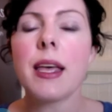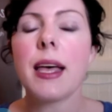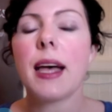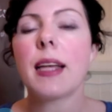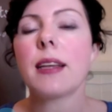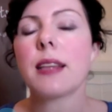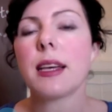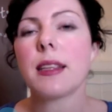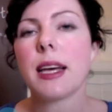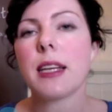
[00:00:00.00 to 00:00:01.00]
And
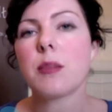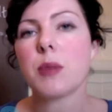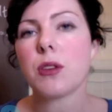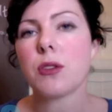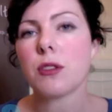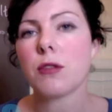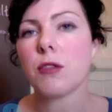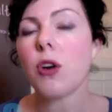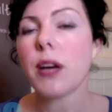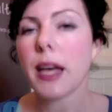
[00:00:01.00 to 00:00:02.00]
that is because the
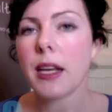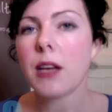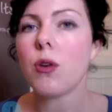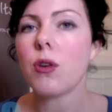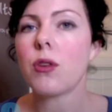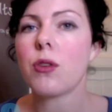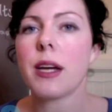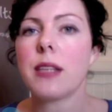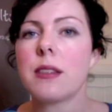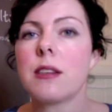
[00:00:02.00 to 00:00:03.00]
volcanic oil creates